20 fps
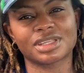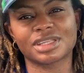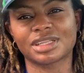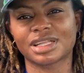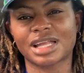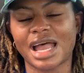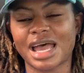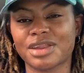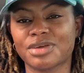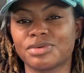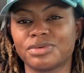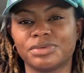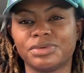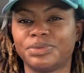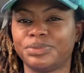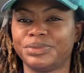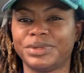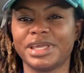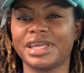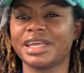I
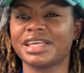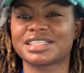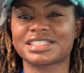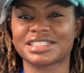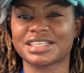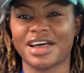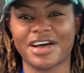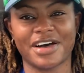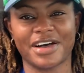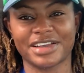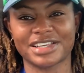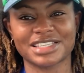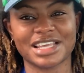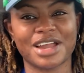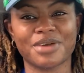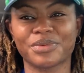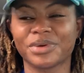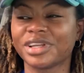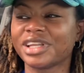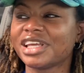don't get stocks. I
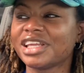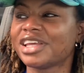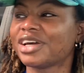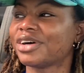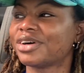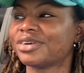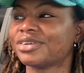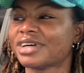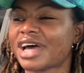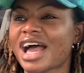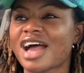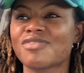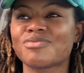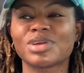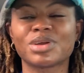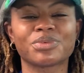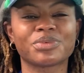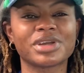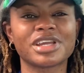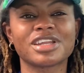really don't. I've
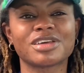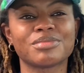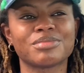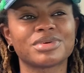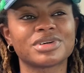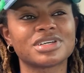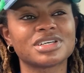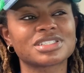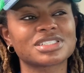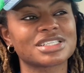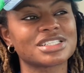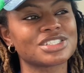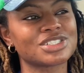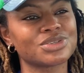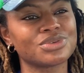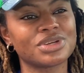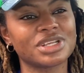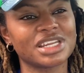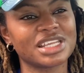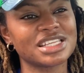been reading books and
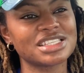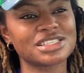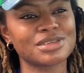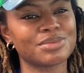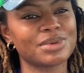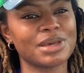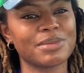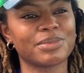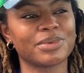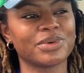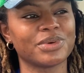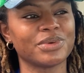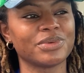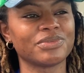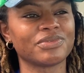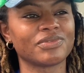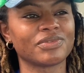tuning into people.